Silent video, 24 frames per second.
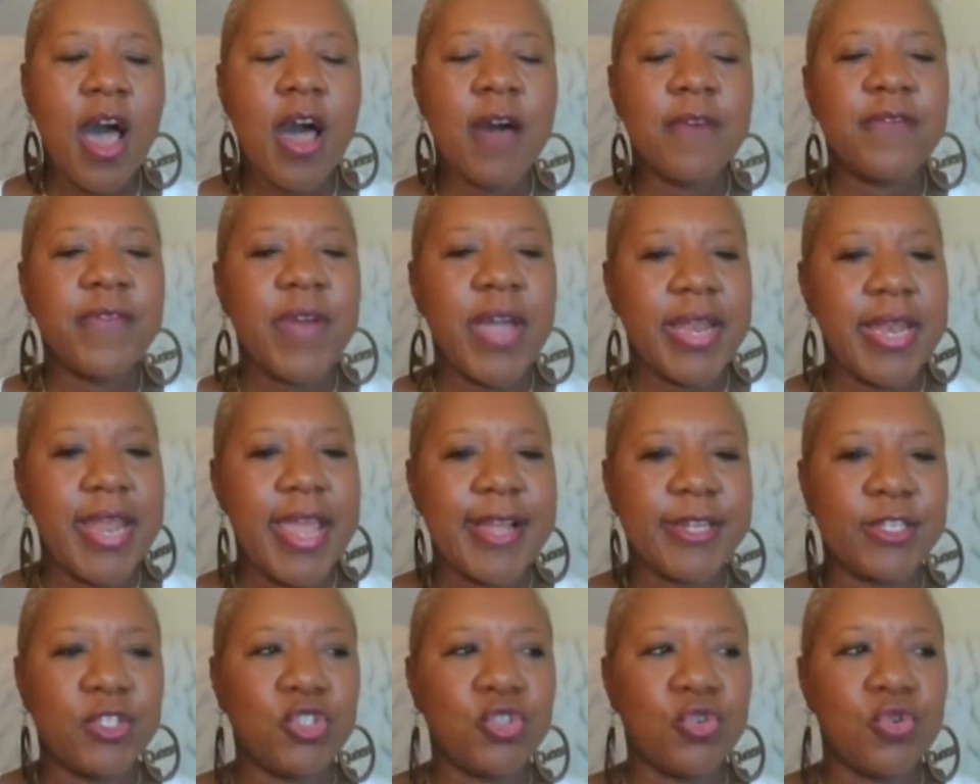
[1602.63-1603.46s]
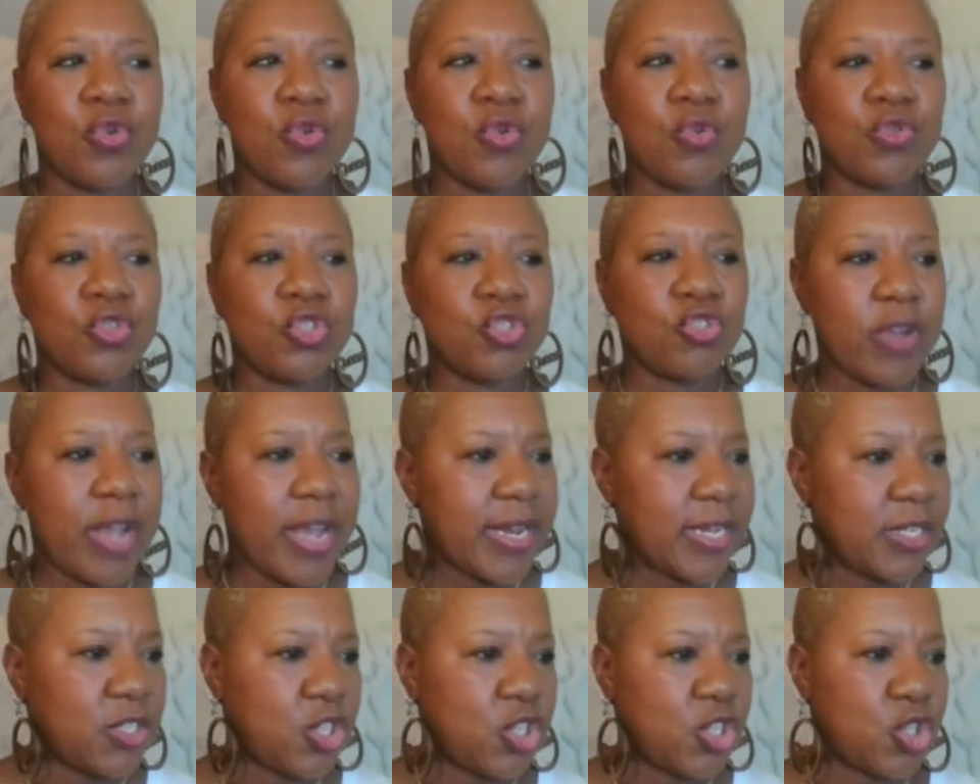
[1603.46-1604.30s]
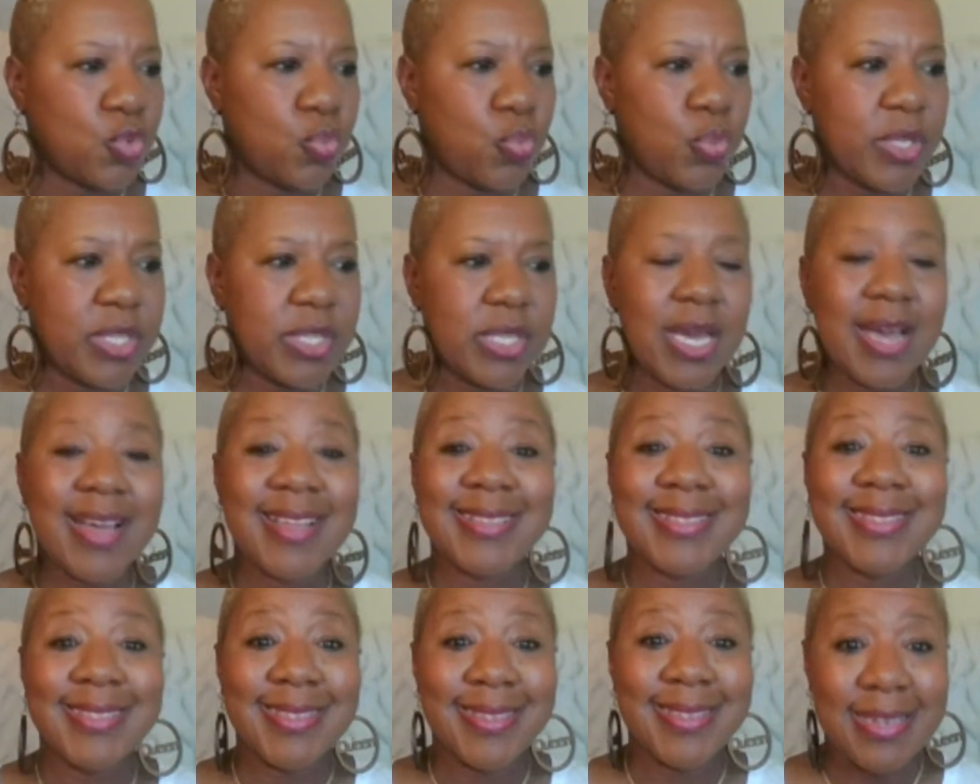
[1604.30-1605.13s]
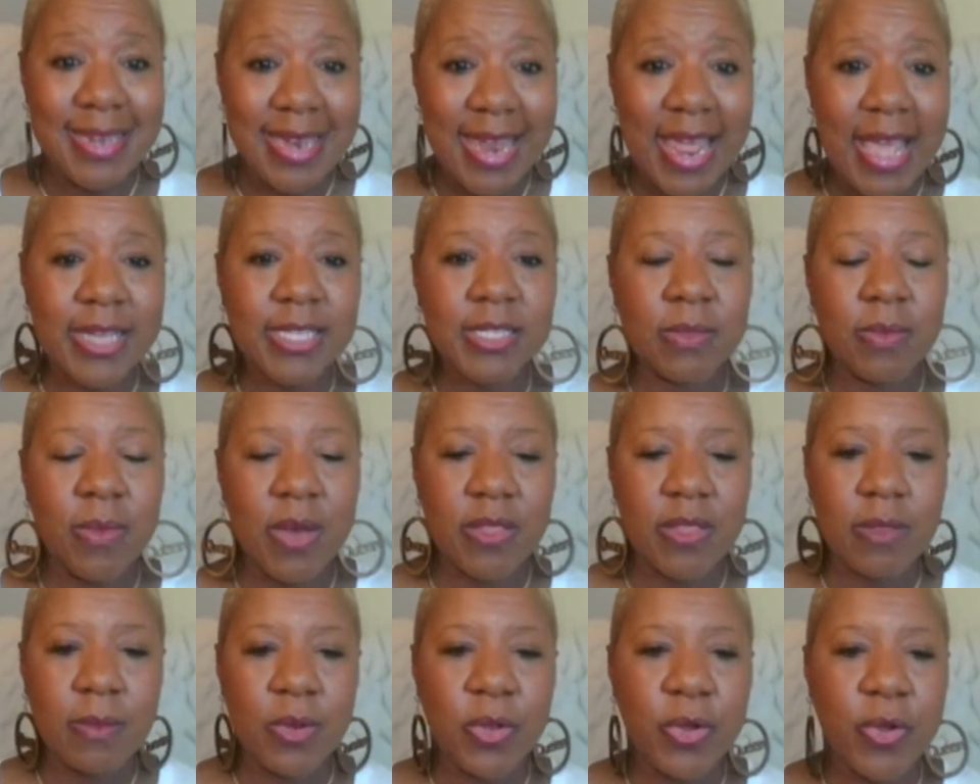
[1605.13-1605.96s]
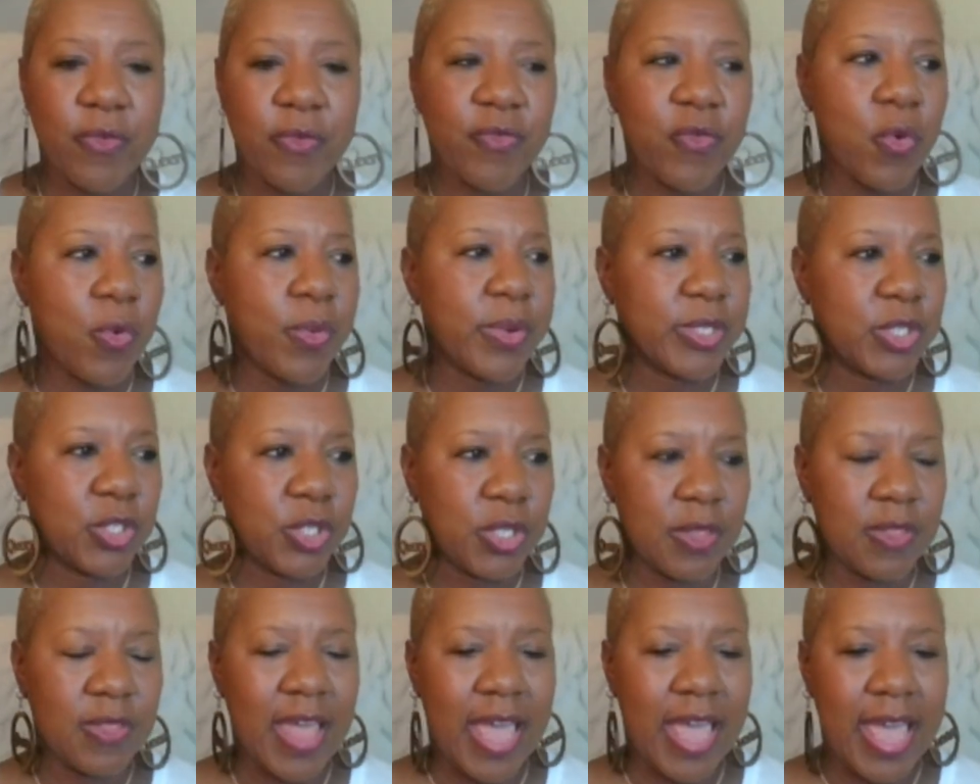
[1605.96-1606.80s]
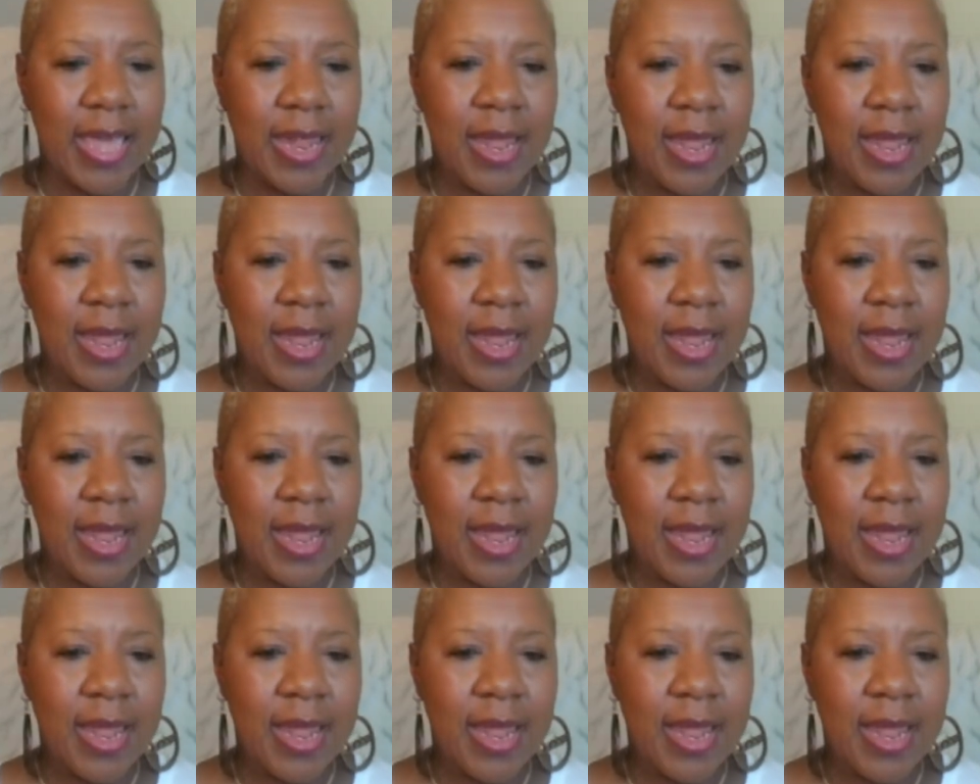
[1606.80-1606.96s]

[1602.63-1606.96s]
financial strategist with us next month. I'm looking forward to that.